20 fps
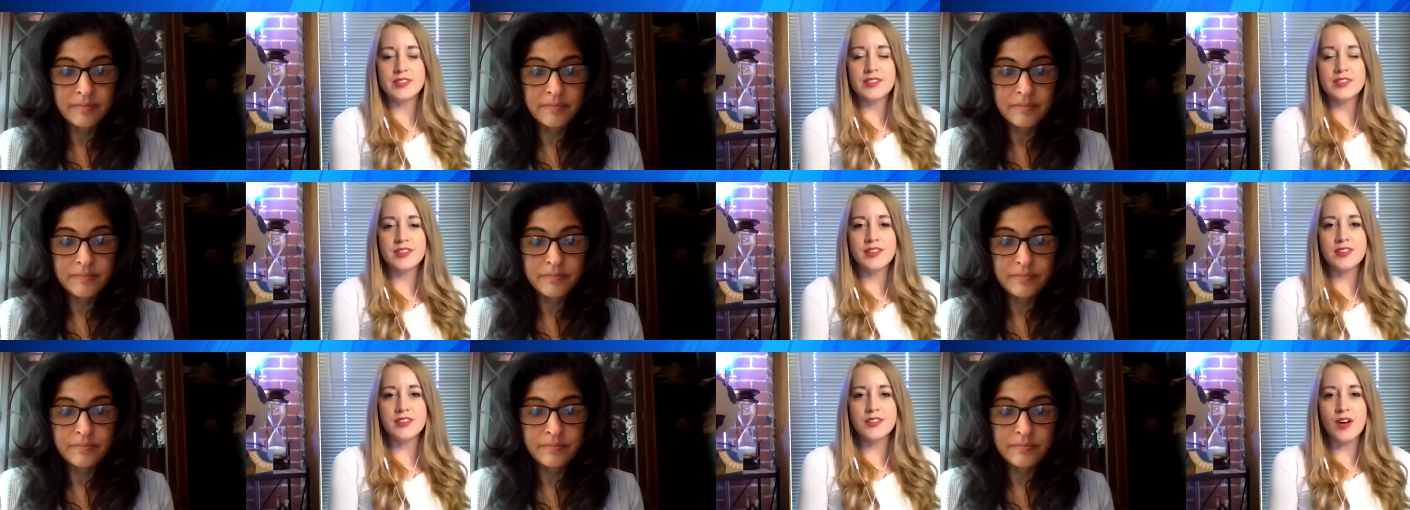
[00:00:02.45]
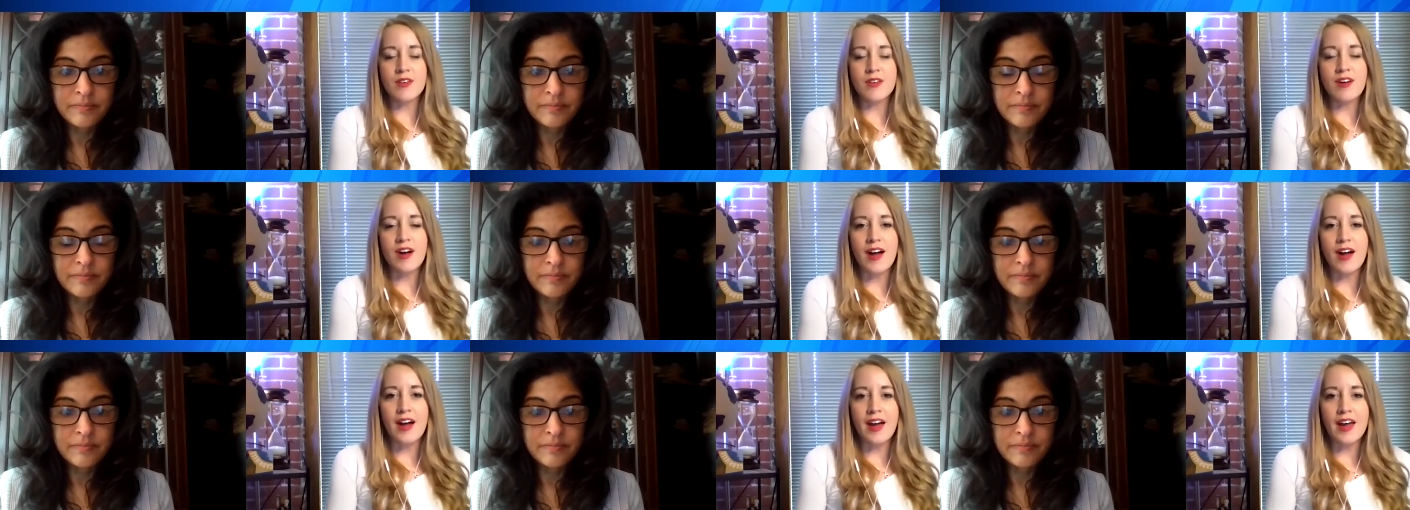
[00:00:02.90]
Speaker 1: Skills
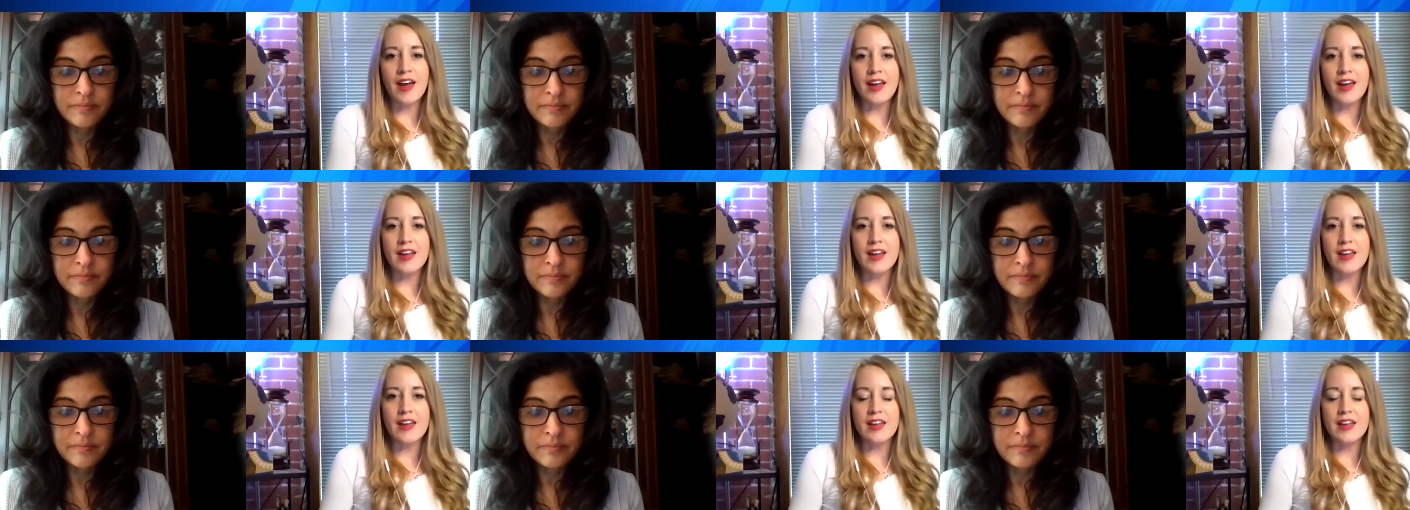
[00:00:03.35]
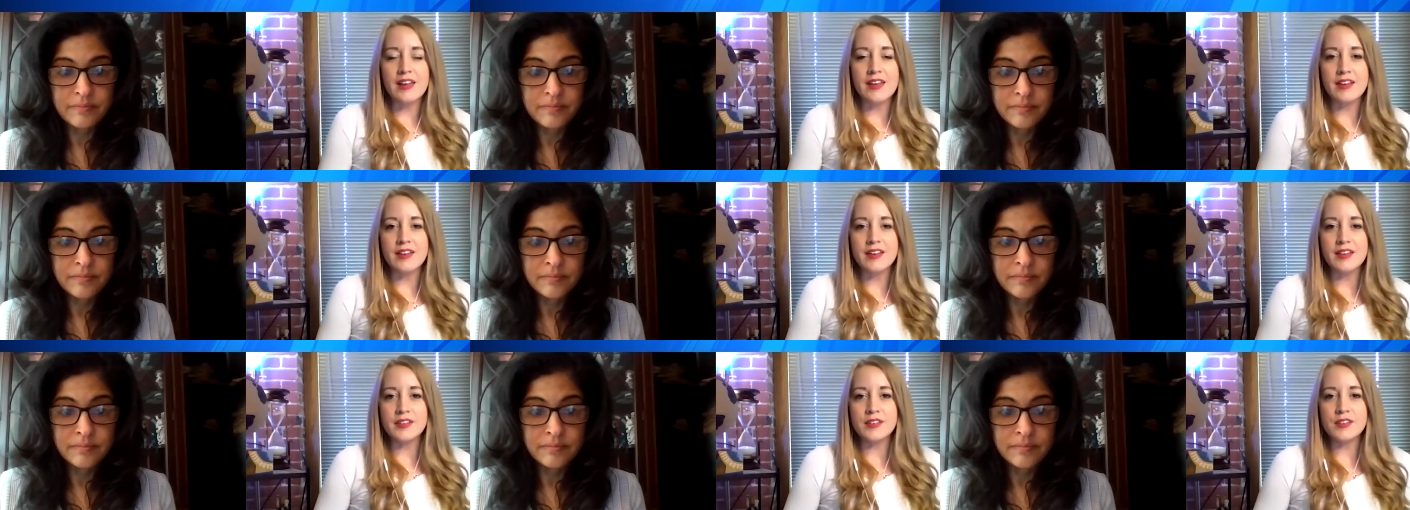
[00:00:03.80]
RI
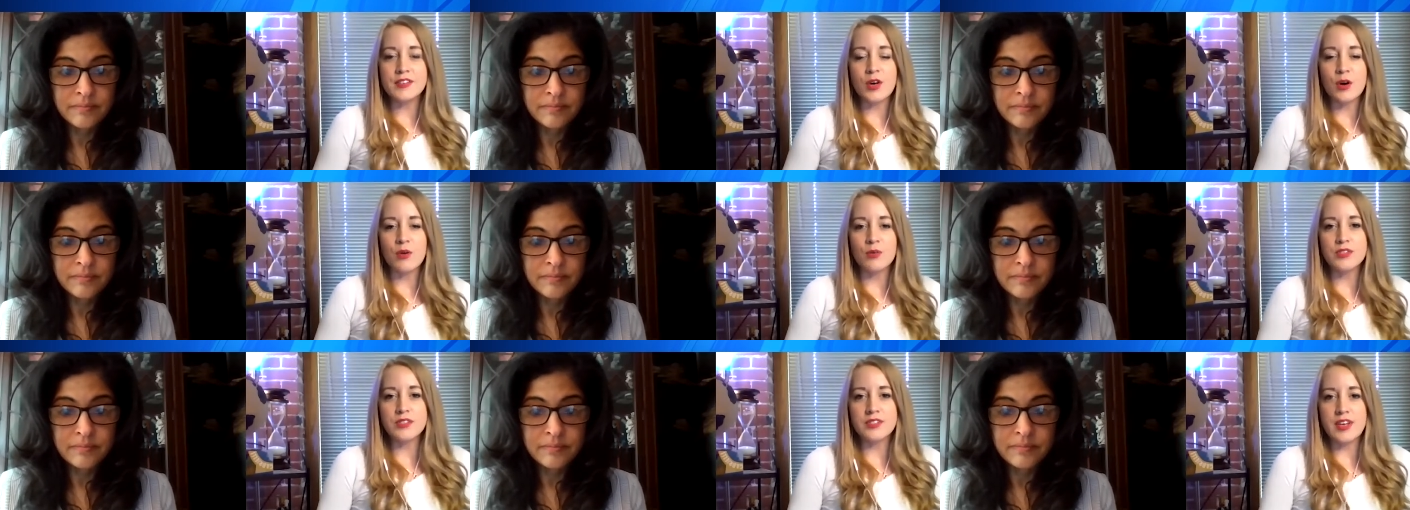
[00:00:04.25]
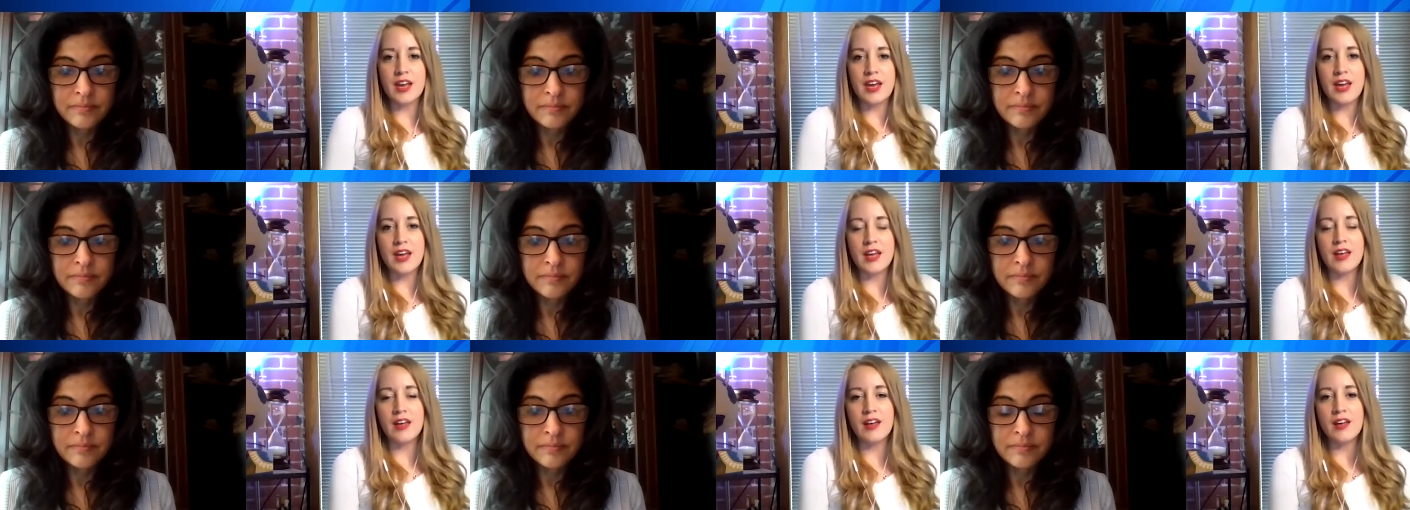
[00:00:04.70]
is
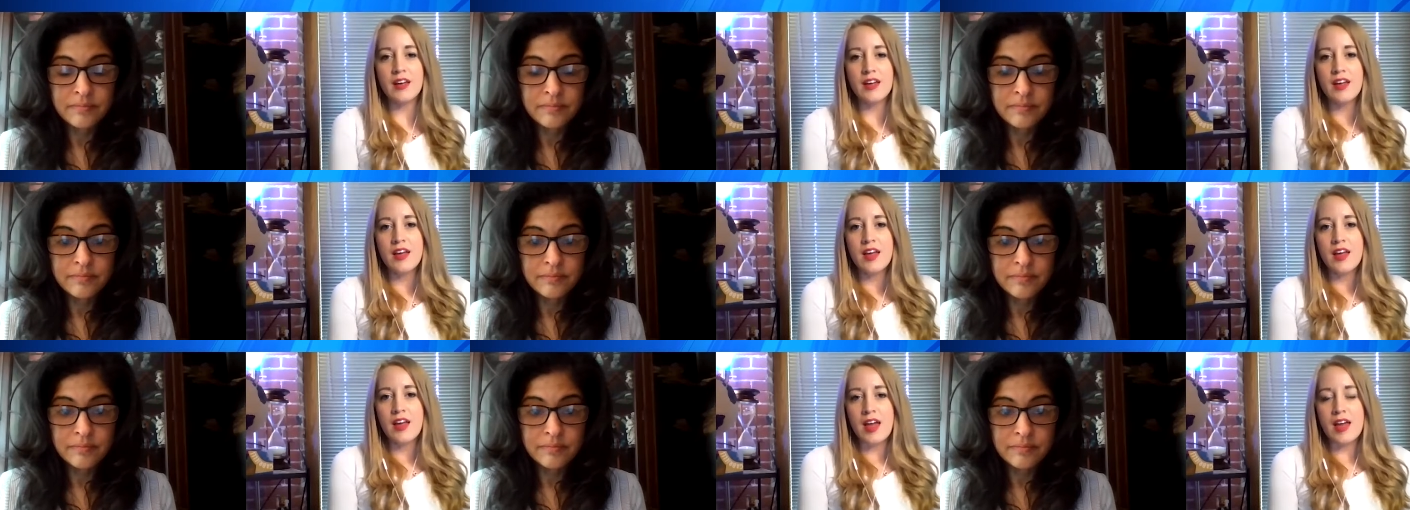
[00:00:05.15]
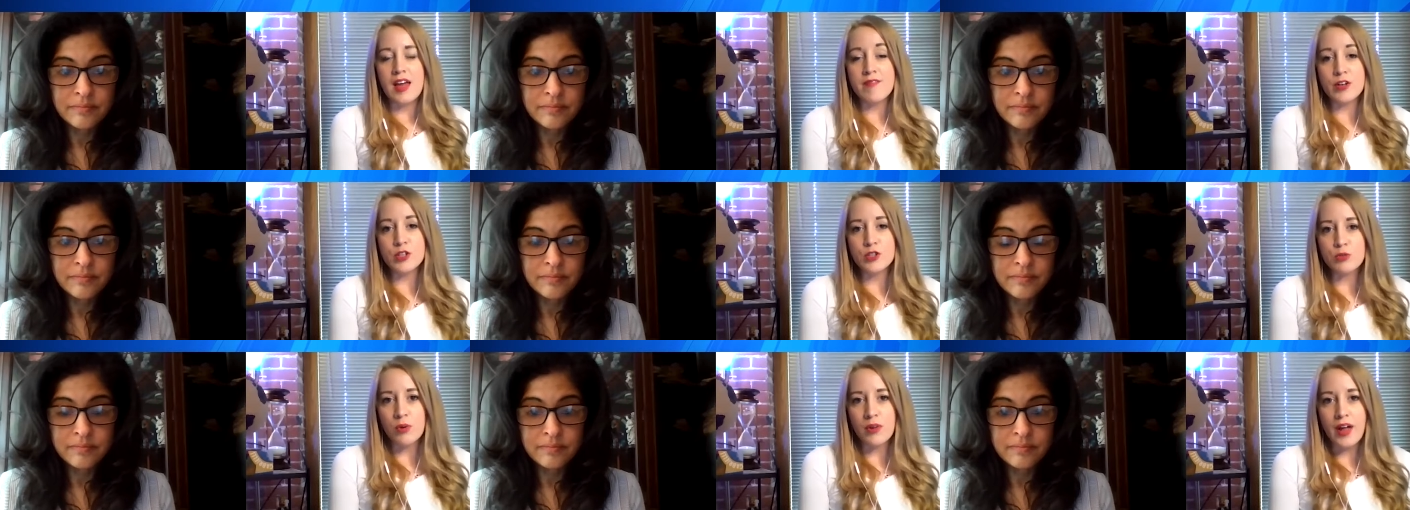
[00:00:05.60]
hosting a
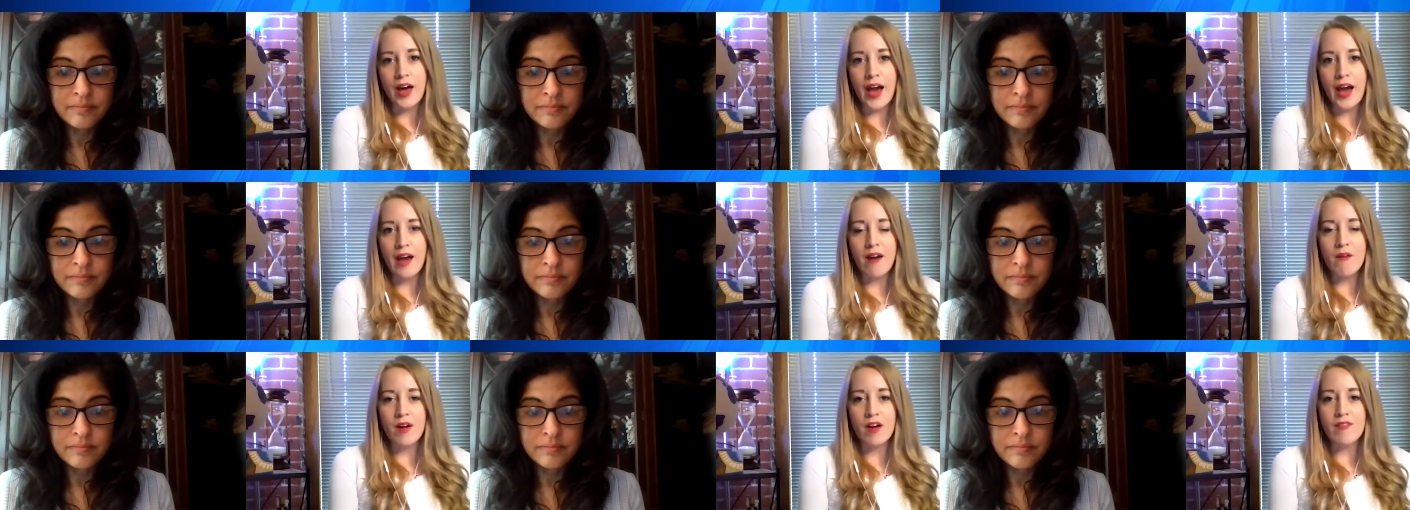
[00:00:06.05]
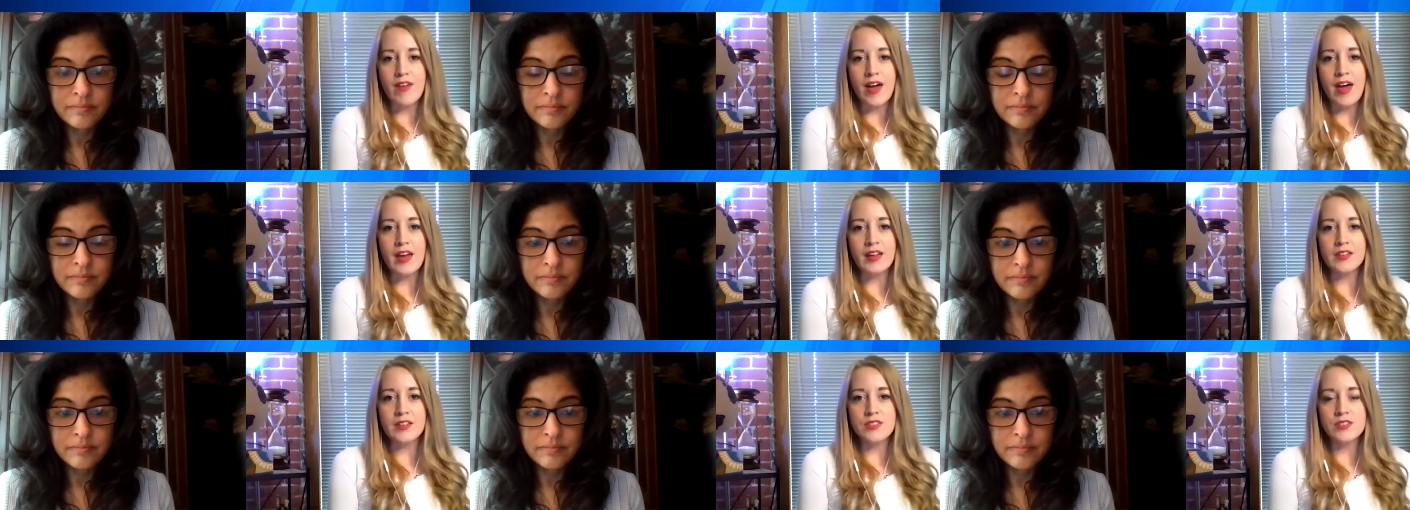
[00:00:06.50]
virtual hiring
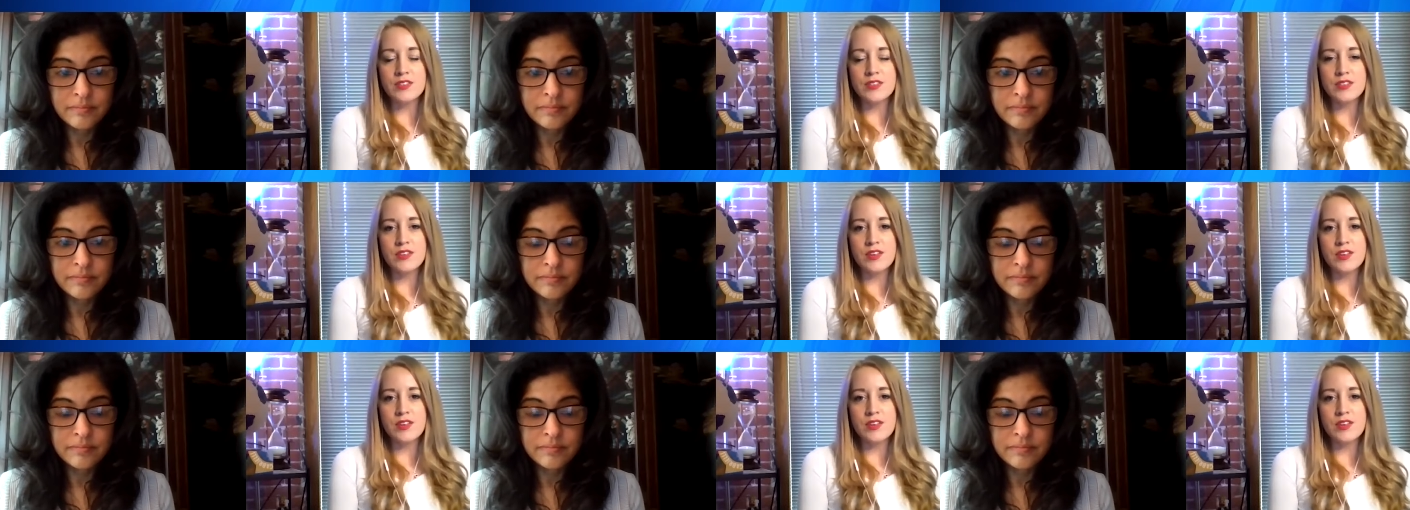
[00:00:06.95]
event